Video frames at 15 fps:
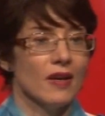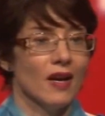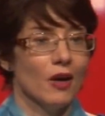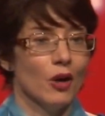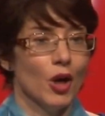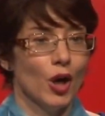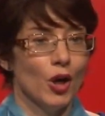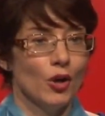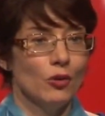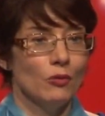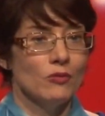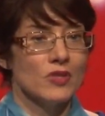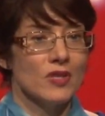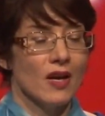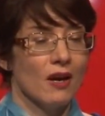our
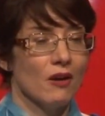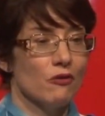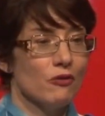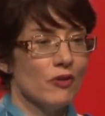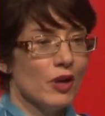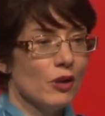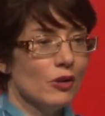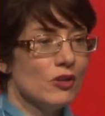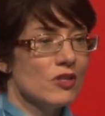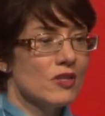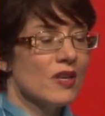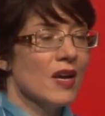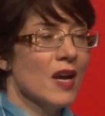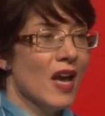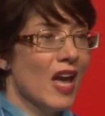homes, our phones,
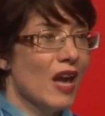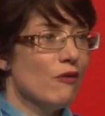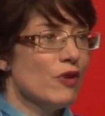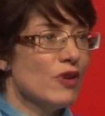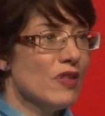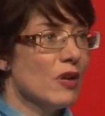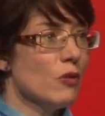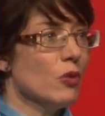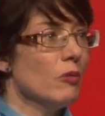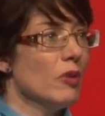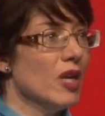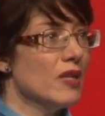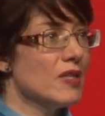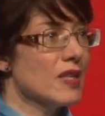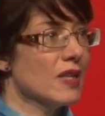everything will
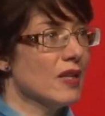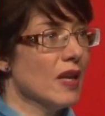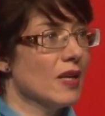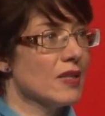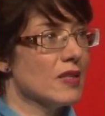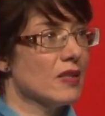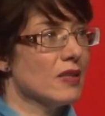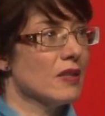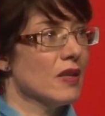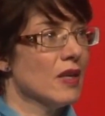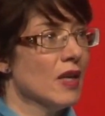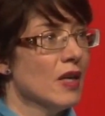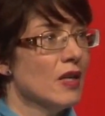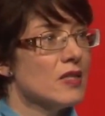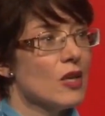be interconnected.
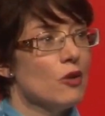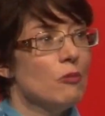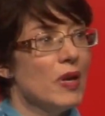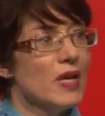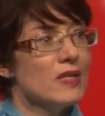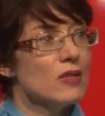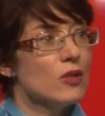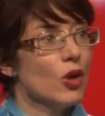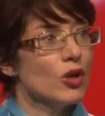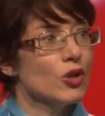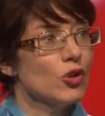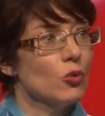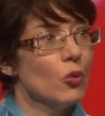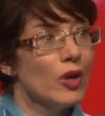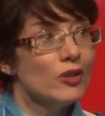So best not
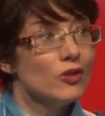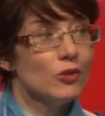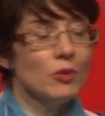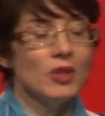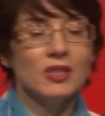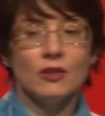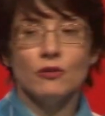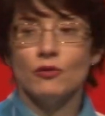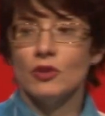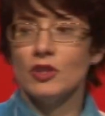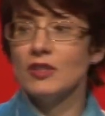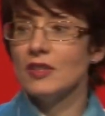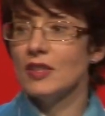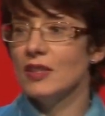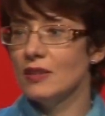to want to be
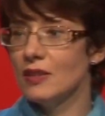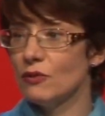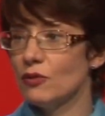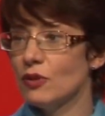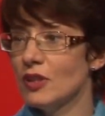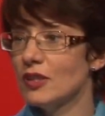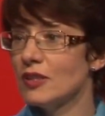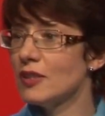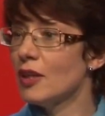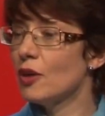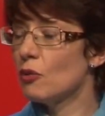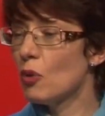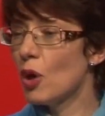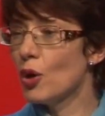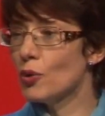different in different
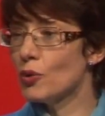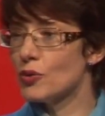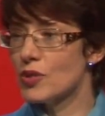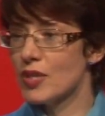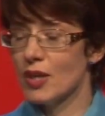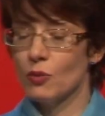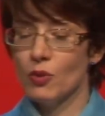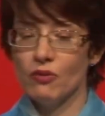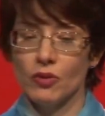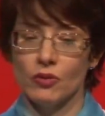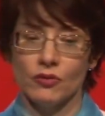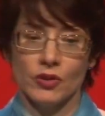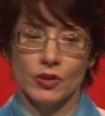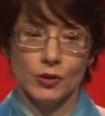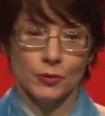roles that we
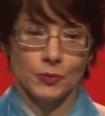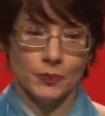fulfill.